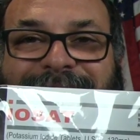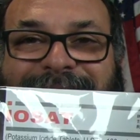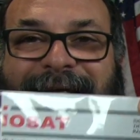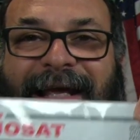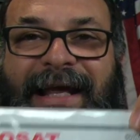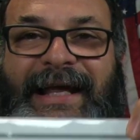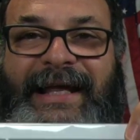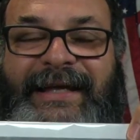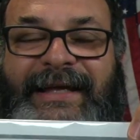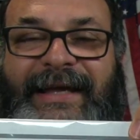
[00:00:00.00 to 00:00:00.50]

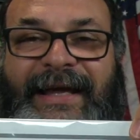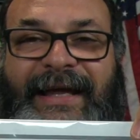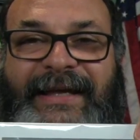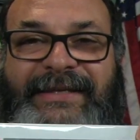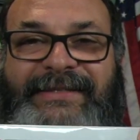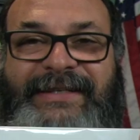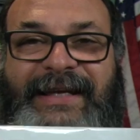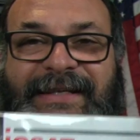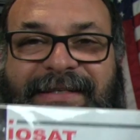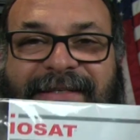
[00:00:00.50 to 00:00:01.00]
take
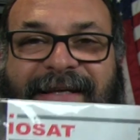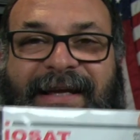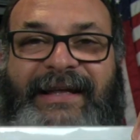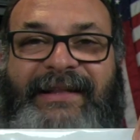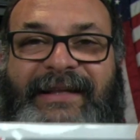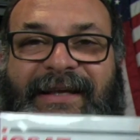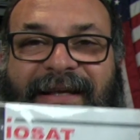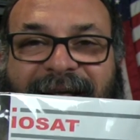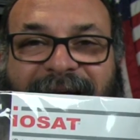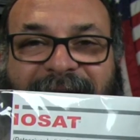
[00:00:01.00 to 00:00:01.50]
as a
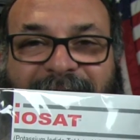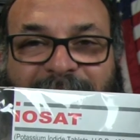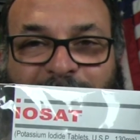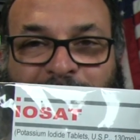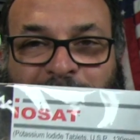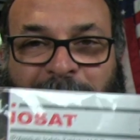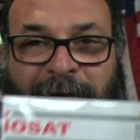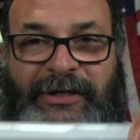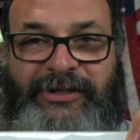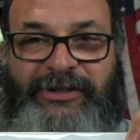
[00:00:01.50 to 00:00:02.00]
daily
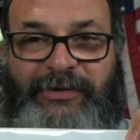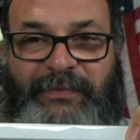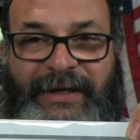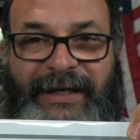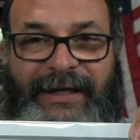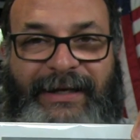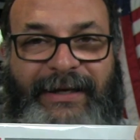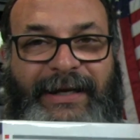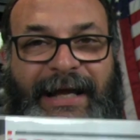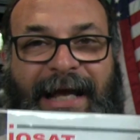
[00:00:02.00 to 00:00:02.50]

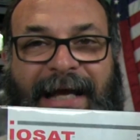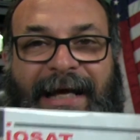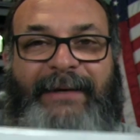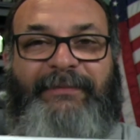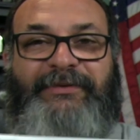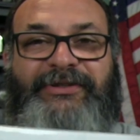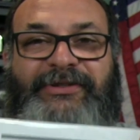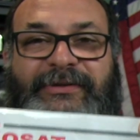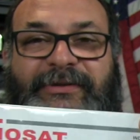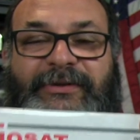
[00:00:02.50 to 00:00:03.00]
regimen.
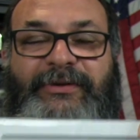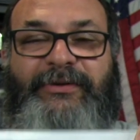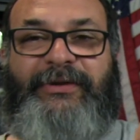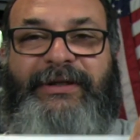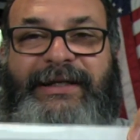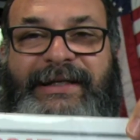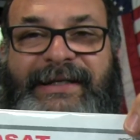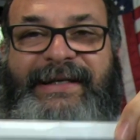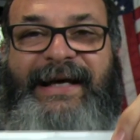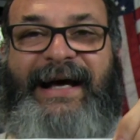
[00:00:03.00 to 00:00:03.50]

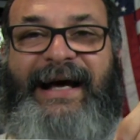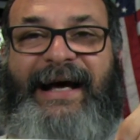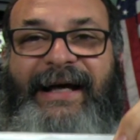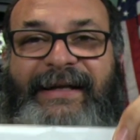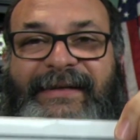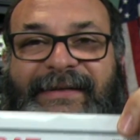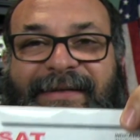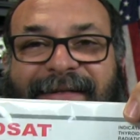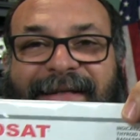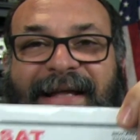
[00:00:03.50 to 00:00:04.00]
Absolutely not.
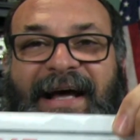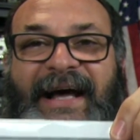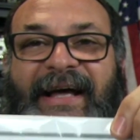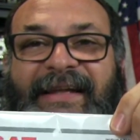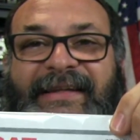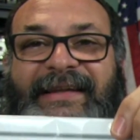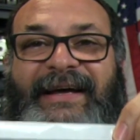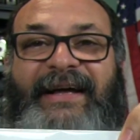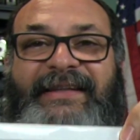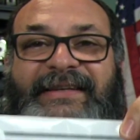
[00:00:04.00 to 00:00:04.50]

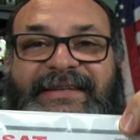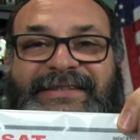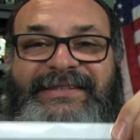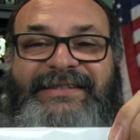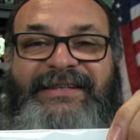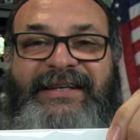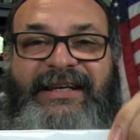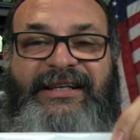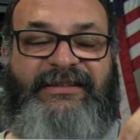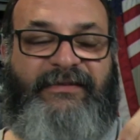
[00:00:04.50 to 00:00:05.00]
This
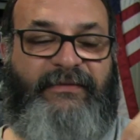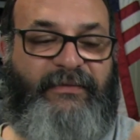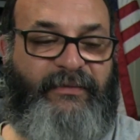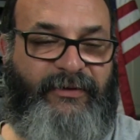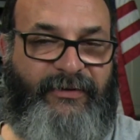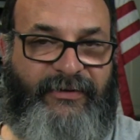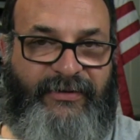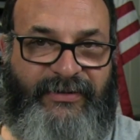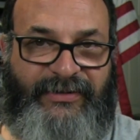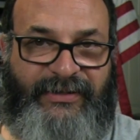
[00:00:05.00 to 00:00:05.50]
is a case of
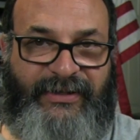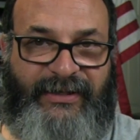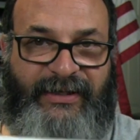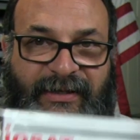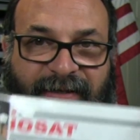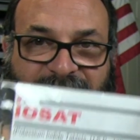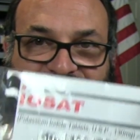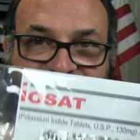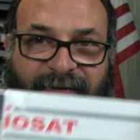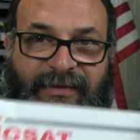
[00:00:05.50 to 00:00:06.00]
emergency.
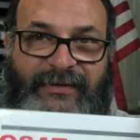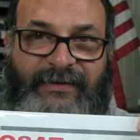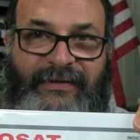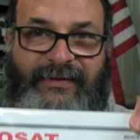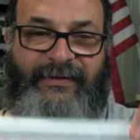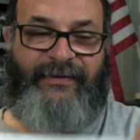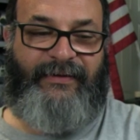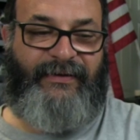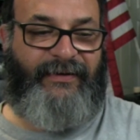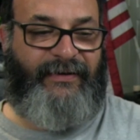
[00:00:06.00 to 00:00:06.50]

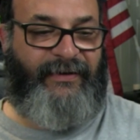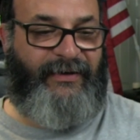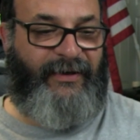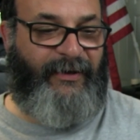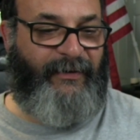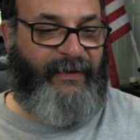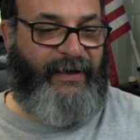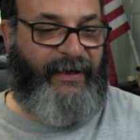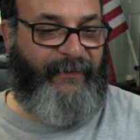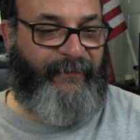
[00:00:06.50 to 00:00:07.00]

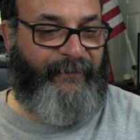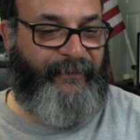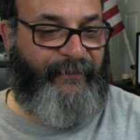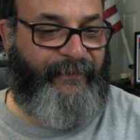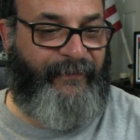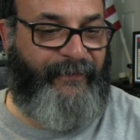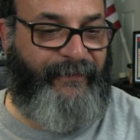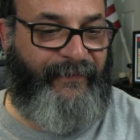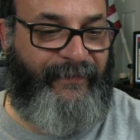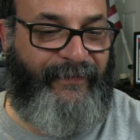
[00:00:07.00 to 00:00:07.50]
Alright,
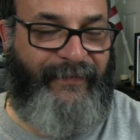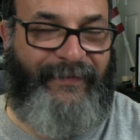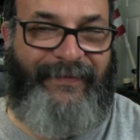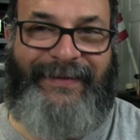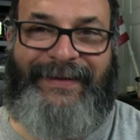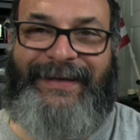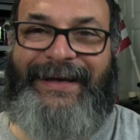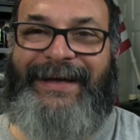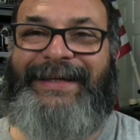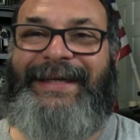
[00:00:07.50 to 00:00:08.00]

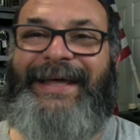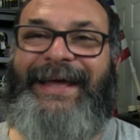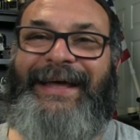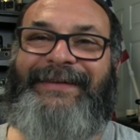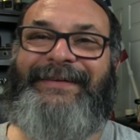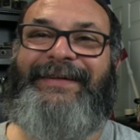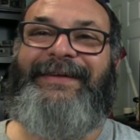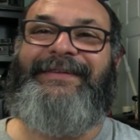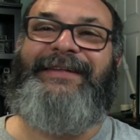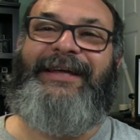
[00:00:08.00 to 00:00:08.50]

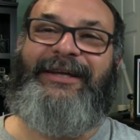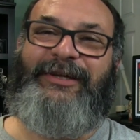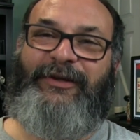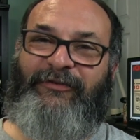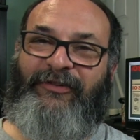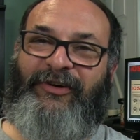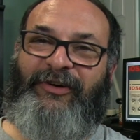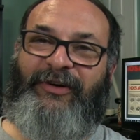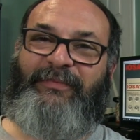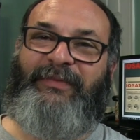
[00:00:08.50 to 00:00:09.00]
again, thank you
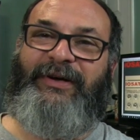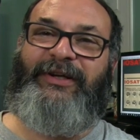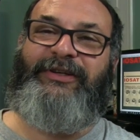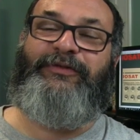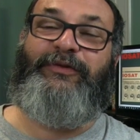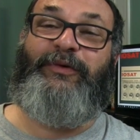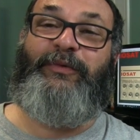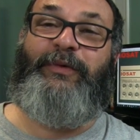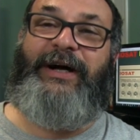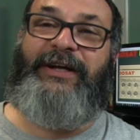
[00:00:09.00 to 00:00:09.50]
very much
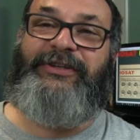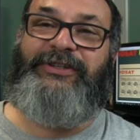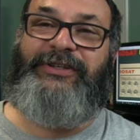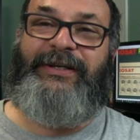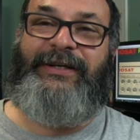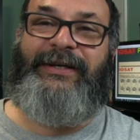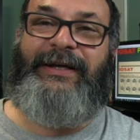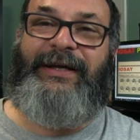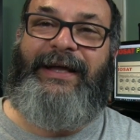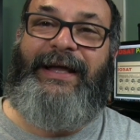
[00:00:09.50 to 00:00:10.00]
for
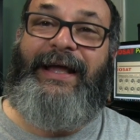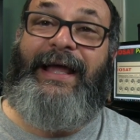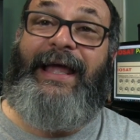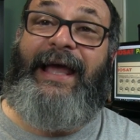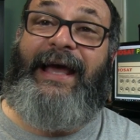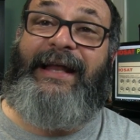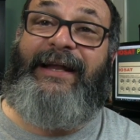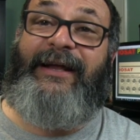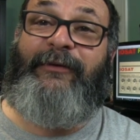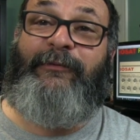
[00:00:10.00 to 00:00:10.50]
watching,
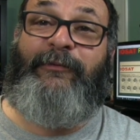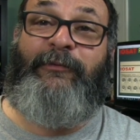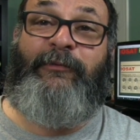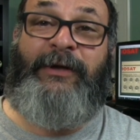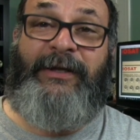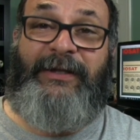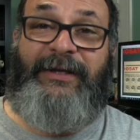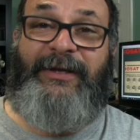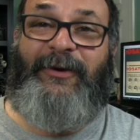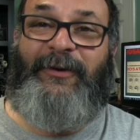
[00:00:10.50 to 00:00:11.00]
and I
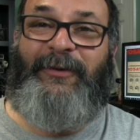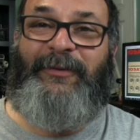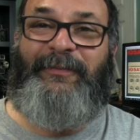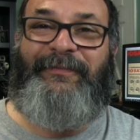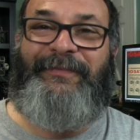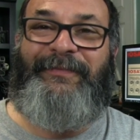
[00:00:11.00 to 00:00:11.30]
really hope